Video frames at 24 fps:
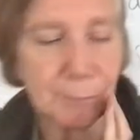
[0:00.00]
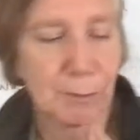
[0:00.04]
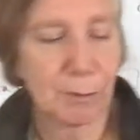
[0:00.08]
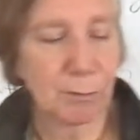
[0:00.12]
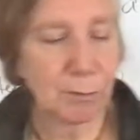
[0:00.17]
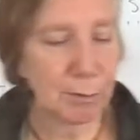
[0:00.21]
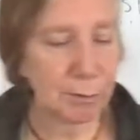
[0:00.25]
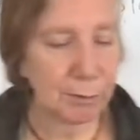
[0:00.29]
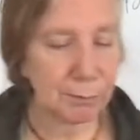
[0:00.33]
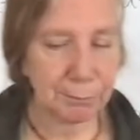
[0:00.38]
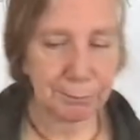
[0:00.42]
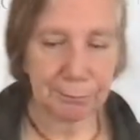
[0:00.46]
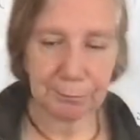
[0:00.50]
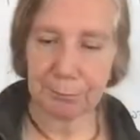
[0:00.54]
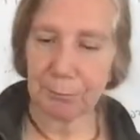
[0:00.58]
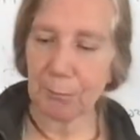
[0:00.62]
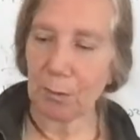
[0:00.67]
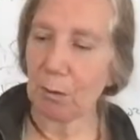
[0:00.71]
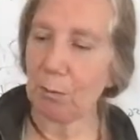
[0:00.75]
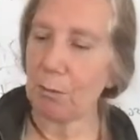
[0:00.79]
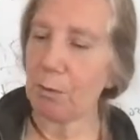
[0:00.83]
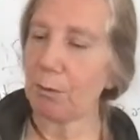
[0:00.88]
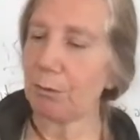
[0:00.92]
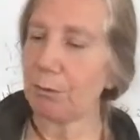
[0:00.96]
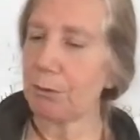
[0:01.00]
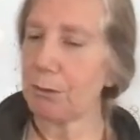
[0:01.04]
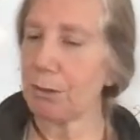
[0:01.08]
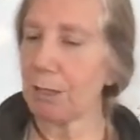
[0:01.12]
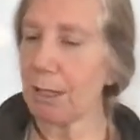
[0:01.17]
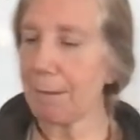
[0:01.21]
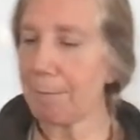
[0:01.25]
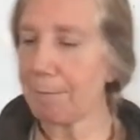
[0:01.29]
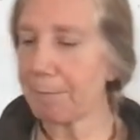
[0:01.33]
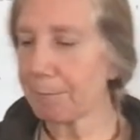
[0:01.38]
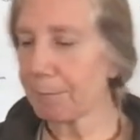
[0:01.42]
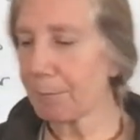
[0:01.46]
we will we will do
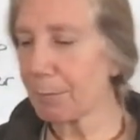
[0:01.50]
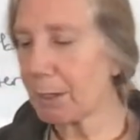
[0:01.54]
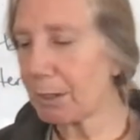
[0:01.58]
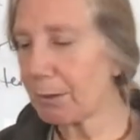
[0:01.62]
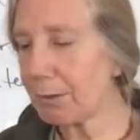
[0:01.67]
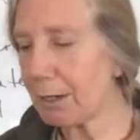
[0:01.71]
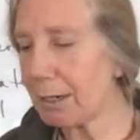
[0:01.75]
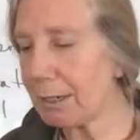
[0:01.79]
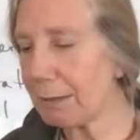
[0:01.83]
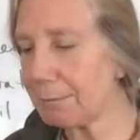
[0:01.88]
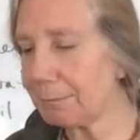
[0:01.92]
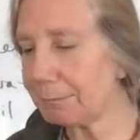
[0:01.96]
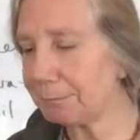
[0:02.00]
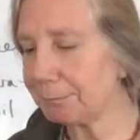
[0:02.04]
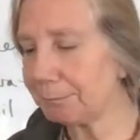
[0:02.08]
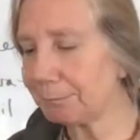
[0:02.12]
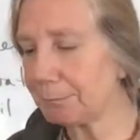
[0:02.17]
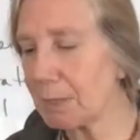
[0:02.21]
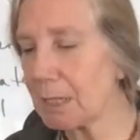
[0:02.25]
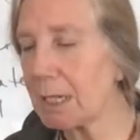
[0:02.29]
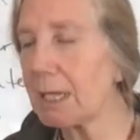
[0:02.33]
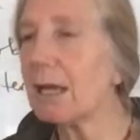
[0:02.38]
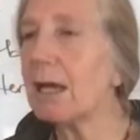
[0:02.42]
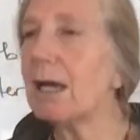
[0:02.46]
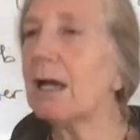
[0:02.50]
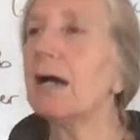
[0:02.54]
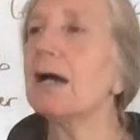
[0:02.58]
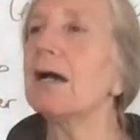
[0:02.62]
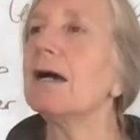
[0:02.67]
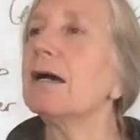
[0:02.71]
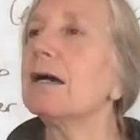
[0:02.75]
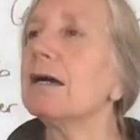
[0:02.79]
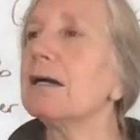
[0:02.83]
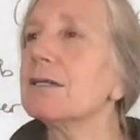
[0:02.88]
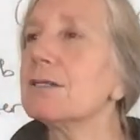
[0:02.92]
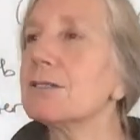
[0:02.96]
that. All right.
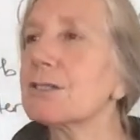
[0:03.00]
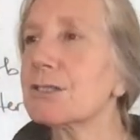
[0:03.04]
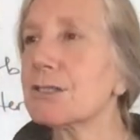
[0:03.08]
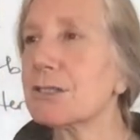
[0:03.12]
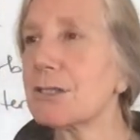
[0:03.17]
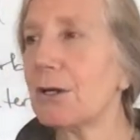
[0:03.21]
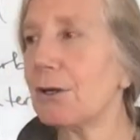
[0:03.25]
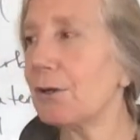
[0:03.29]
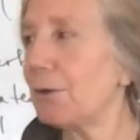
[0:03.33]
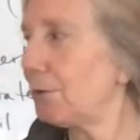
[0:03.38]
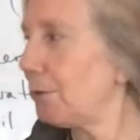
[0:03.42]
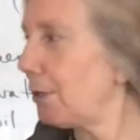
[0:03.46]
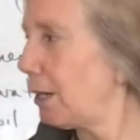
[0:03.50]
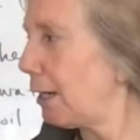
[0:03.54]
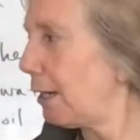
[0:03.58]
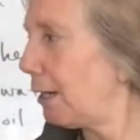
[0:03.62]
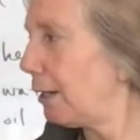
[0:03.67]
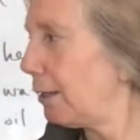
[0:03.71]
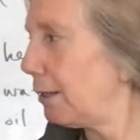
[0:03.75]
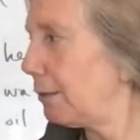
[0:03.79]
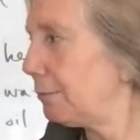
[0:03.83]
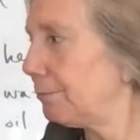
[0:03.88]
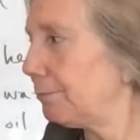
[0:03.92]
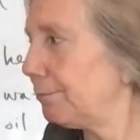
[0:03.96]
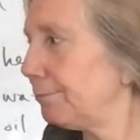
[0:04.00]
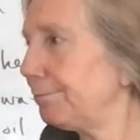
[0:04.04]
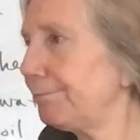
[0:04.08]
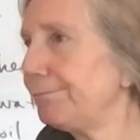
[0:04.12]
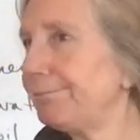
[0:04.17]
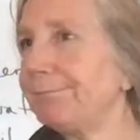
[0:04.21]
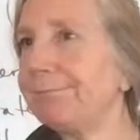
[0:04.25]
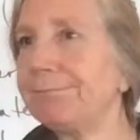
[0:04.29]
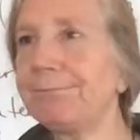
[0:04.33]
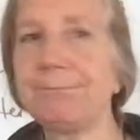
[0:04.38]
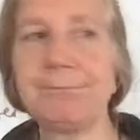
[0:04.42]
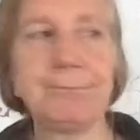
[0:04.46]
So,
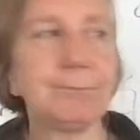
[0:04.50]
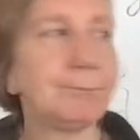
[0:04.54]
um,